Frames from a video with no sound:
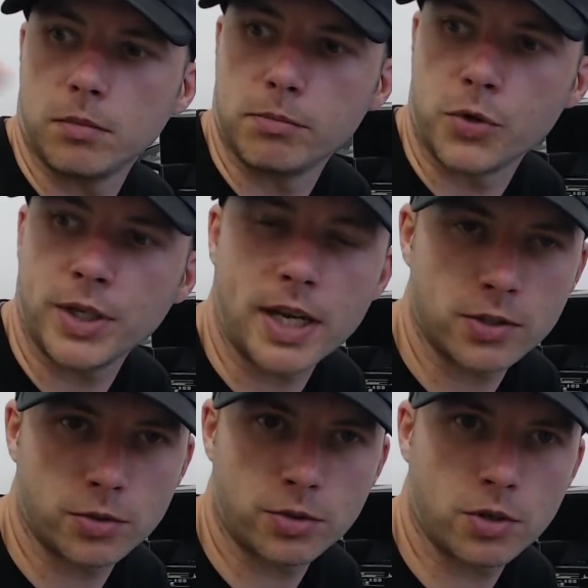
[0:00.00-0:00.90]
Merida
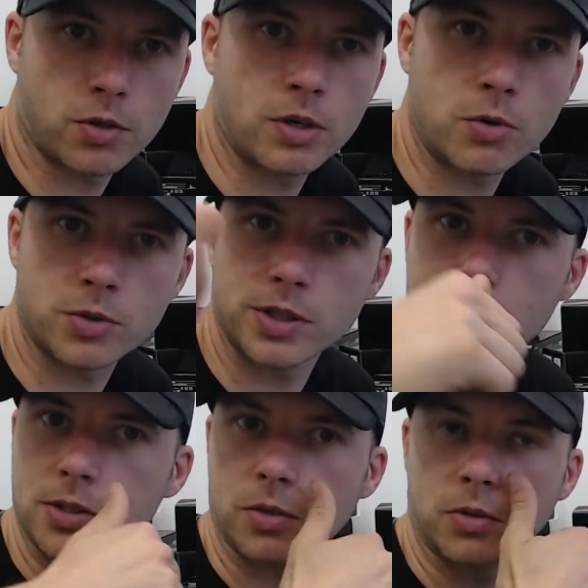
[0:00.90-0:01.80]
is on Diori, Rose
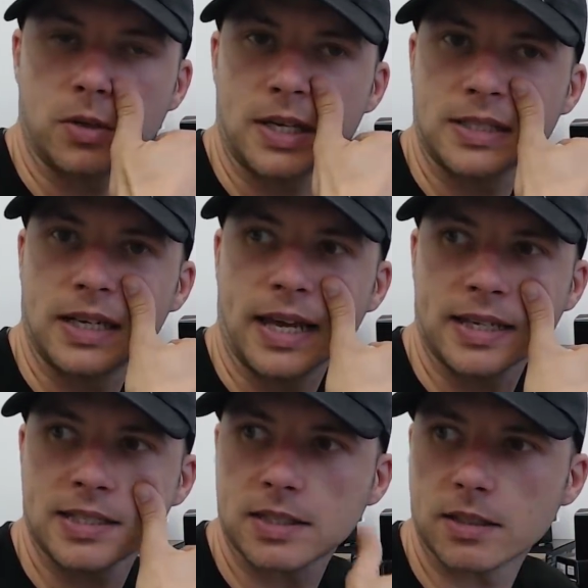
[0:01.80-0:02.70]
is on
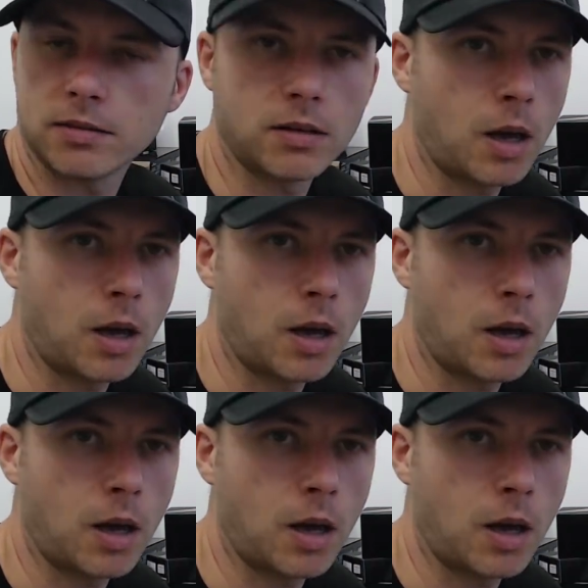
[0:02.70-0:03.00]
SLX.